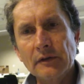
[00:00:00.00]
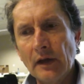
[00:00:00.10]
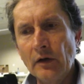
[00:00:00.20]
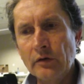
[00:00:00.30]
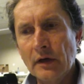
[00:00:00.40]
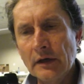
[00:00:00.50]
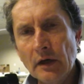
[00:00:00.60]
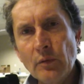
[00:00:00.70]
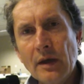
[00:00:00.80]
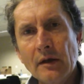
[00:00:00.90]
Say, look, I
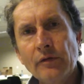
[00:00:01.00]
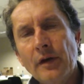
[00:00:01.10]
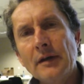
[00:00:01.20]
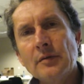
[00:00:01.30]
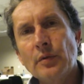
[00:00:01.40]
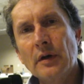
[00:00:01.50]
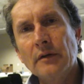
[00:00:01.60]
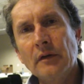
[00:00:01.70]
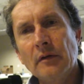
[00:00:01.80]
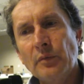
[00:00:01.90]
know we can fight
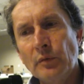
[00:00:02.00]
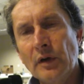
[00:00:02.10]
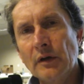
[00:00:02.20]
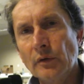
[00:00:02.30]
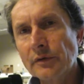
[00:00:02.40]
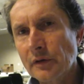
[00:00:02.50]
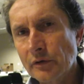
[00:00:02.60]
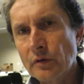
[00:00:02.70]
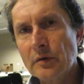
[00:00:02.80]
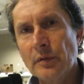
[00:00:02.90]
about this, but we can also
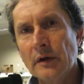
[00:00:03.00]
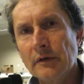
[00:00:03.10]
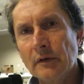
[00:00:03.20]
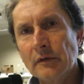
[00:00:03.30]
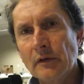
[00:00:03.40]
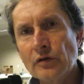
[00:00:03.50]
talk about this.